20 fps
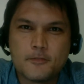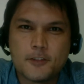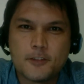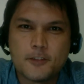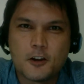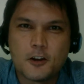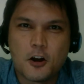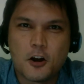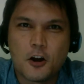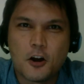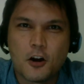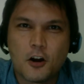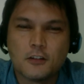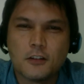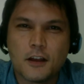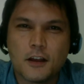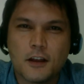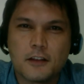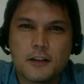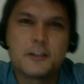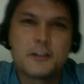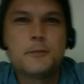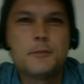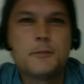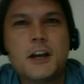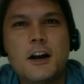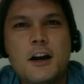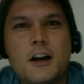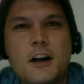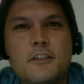that are likely to
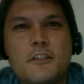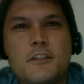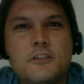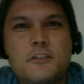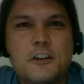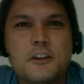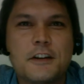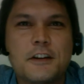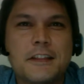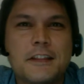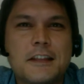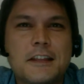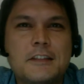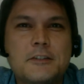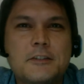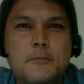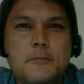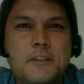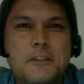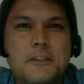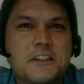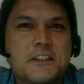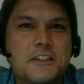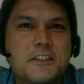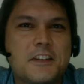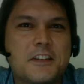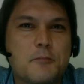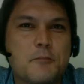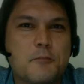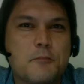be hot this year, and then some
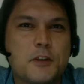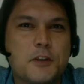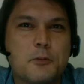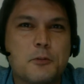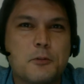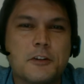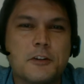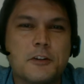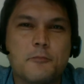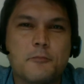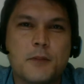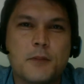things that people have